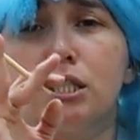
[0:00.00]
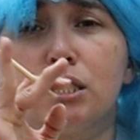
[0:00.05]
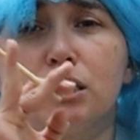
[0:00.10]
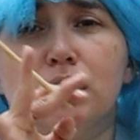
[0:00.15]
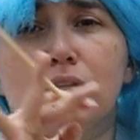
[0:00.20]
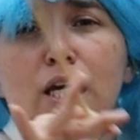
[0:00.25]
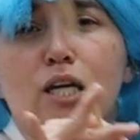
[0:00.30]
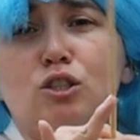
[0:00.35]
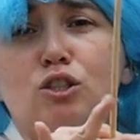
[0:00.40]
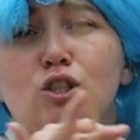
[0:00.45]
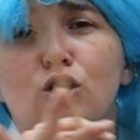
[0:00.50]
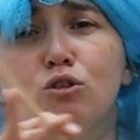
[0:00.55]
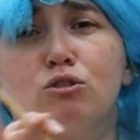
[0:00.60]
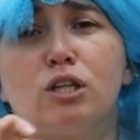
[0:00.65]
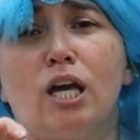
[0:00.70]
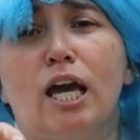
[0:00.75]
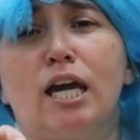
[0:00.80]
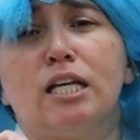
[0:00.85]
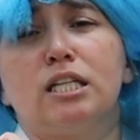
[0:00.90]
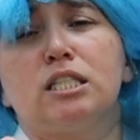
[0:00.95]
They're so
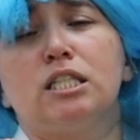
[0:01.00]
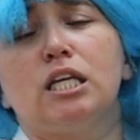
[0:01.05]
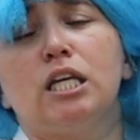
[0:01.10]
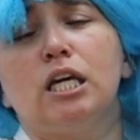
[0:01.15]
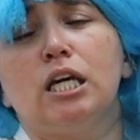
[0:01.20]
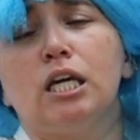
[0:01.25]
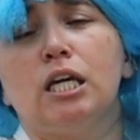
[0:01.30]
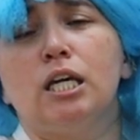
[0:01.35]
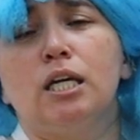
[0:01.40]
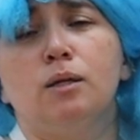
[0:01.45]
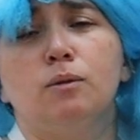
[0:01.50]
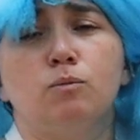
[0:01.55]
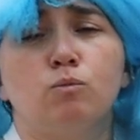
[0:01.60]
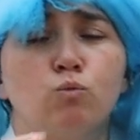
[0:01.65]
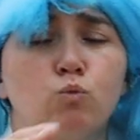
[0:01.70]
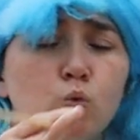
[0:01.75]
tasty.